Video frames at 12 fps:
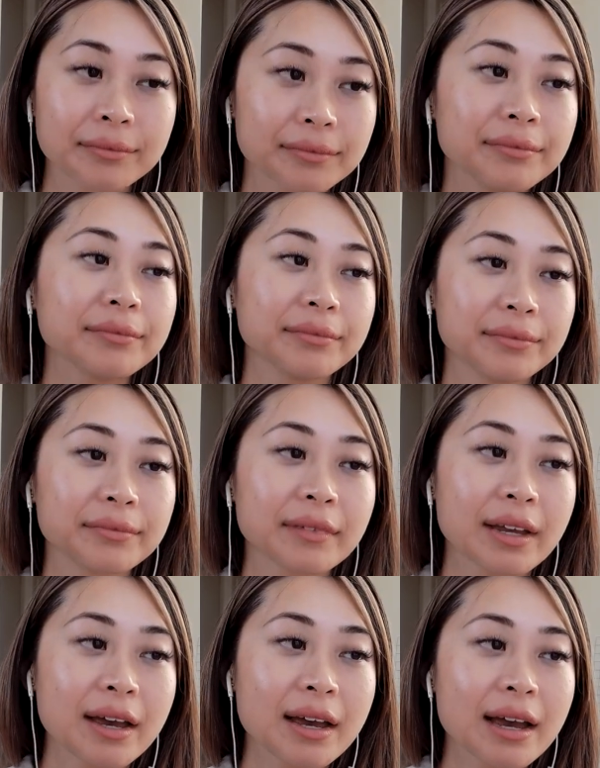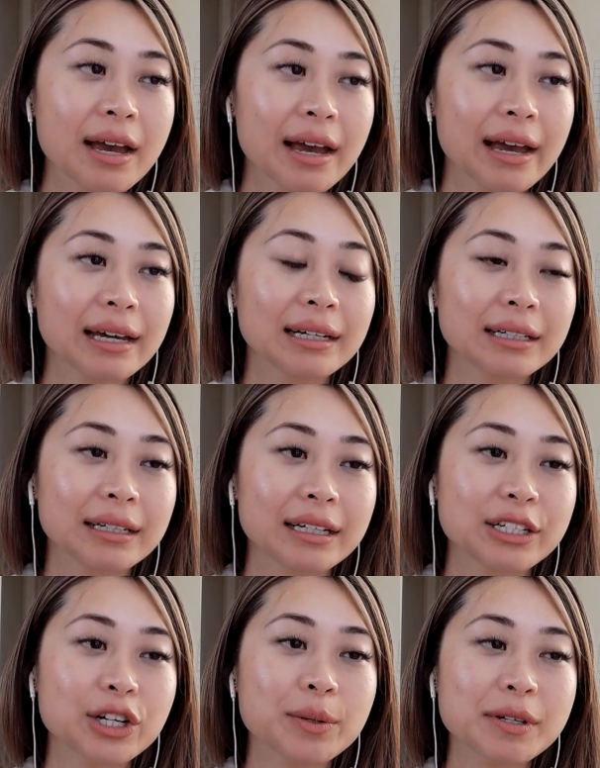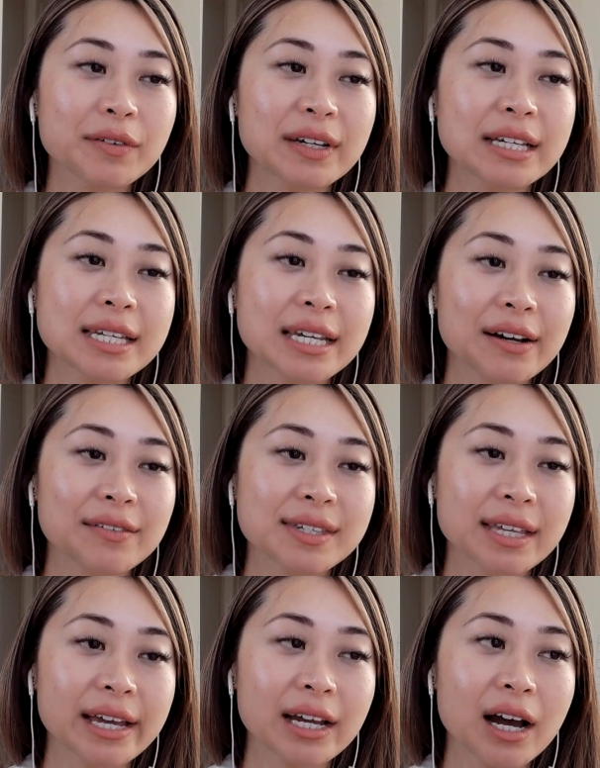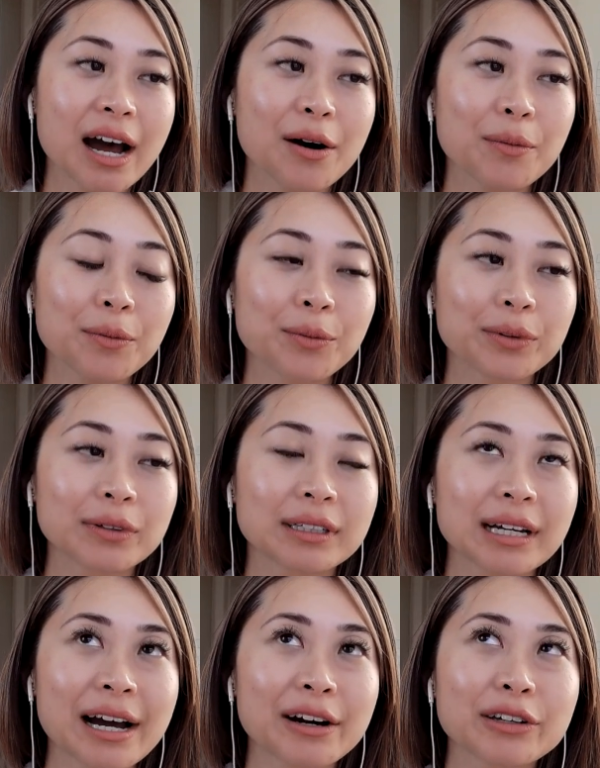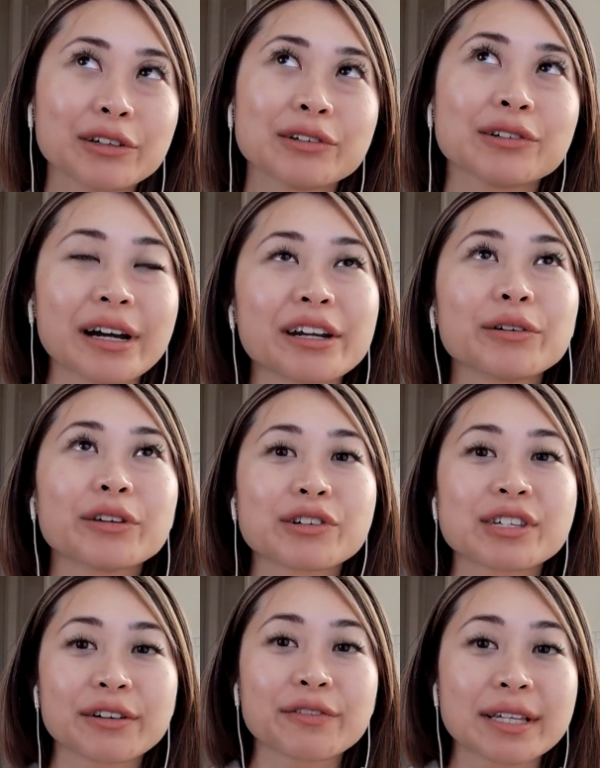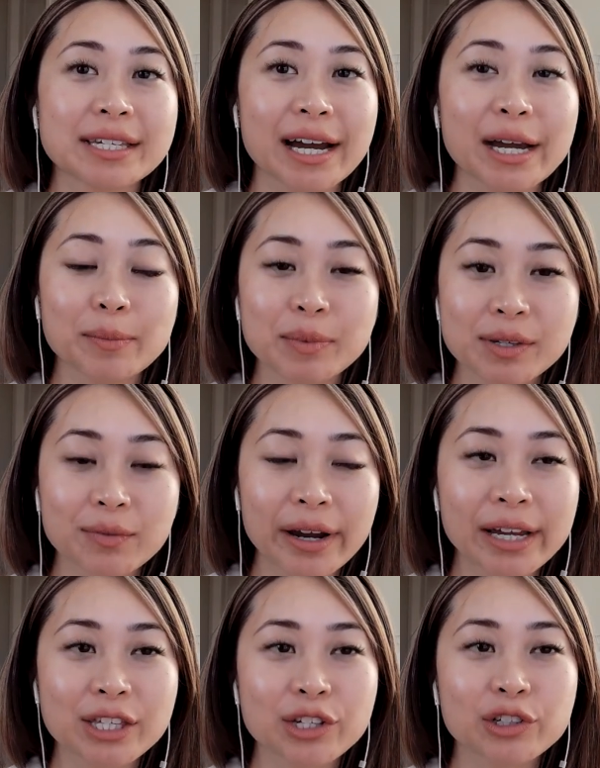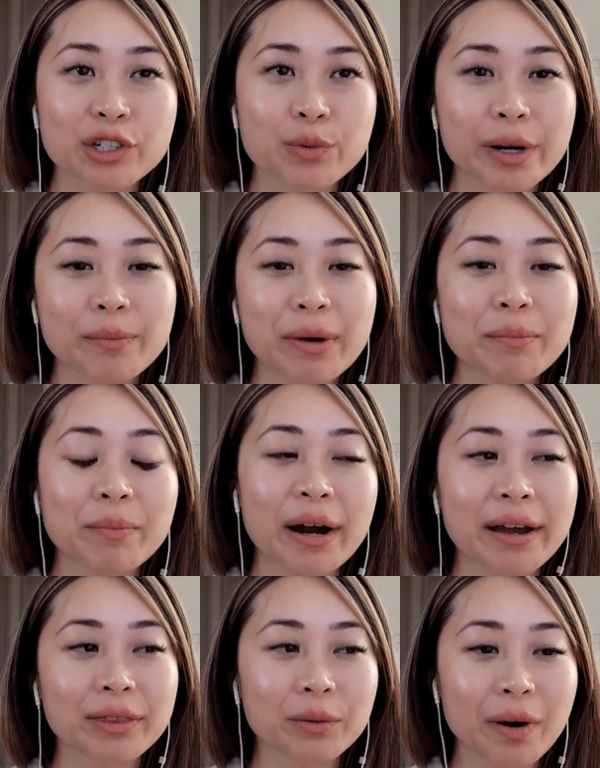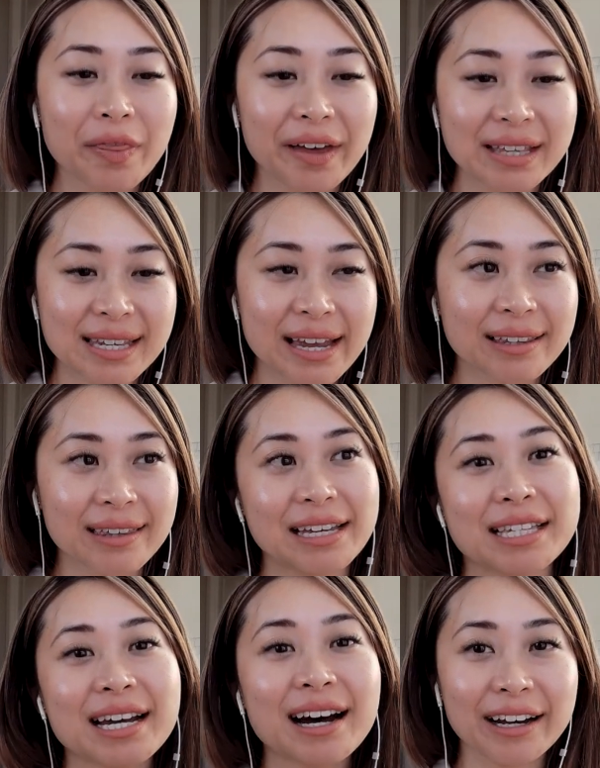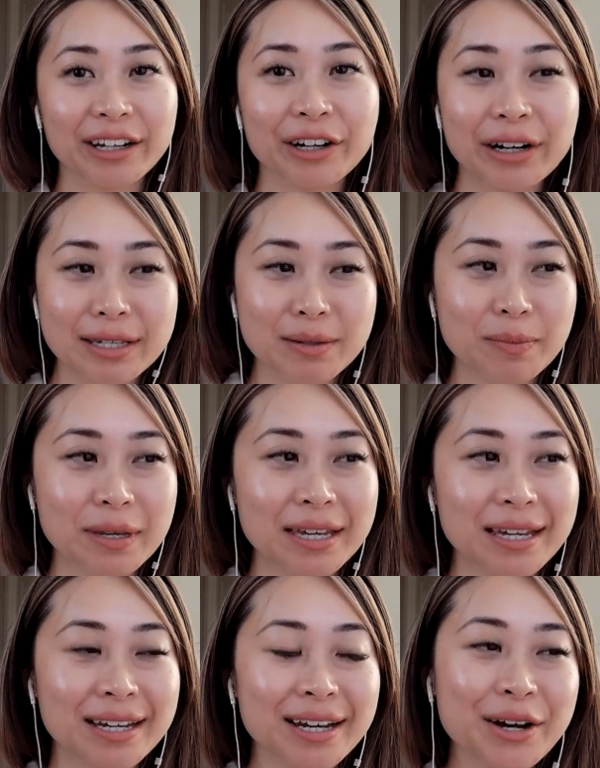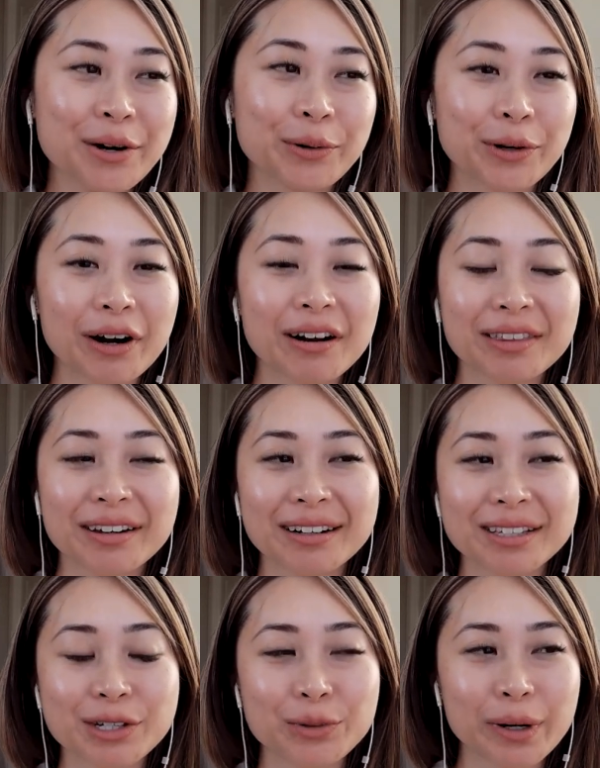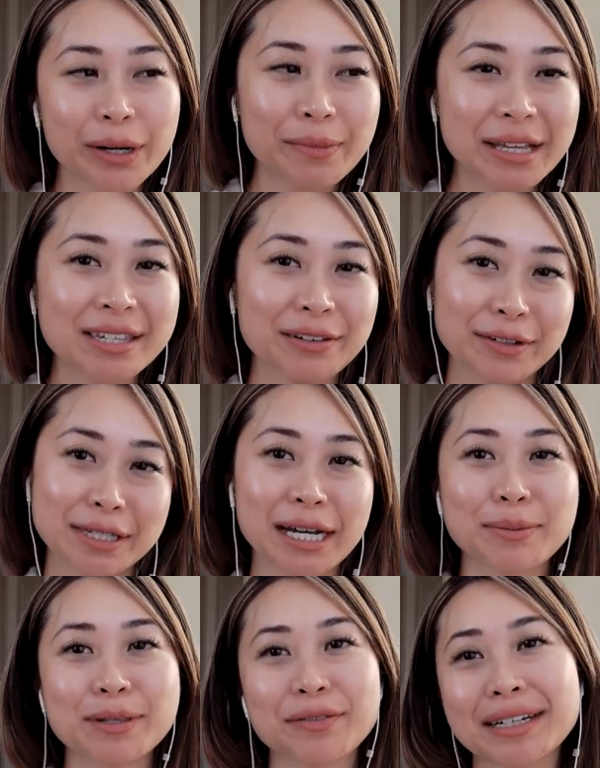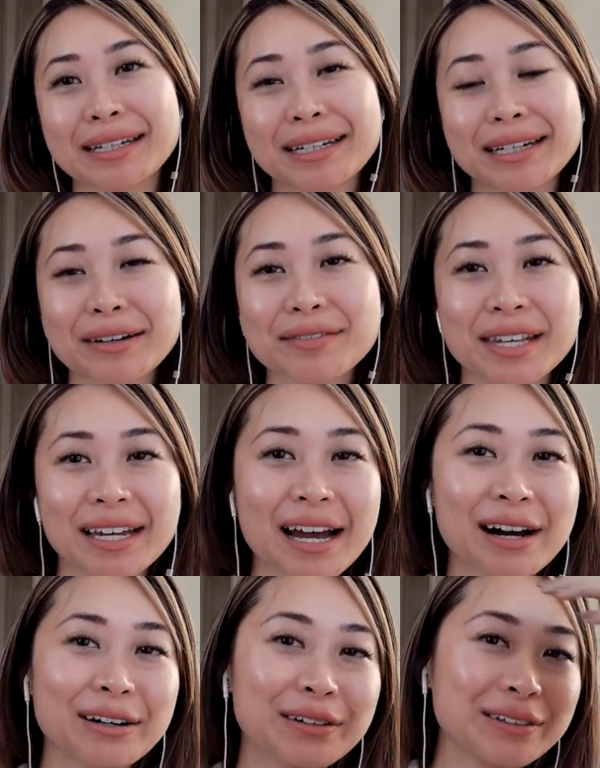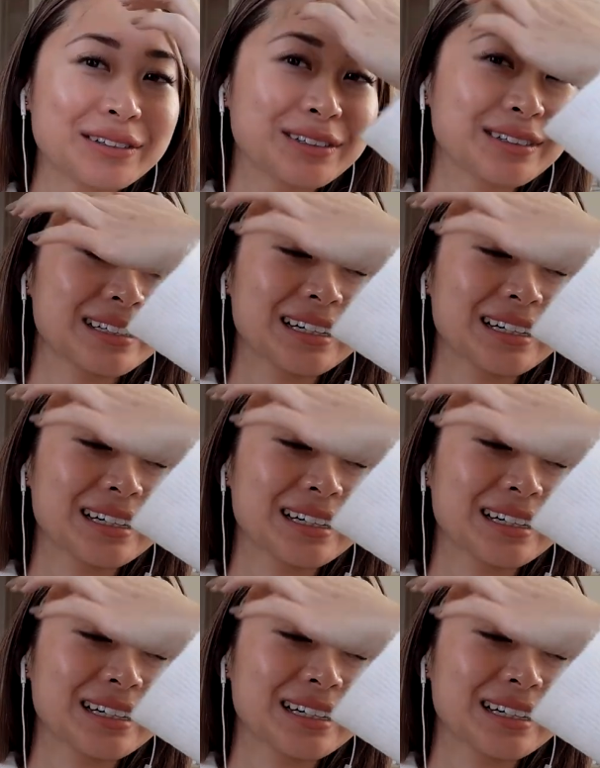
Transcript: Mm-hmm. And in terms of ETFs, like how how do you i know there's different types right do you just recommend buying the one that's like the entire s&p or are there do you recommend different types of etfs like how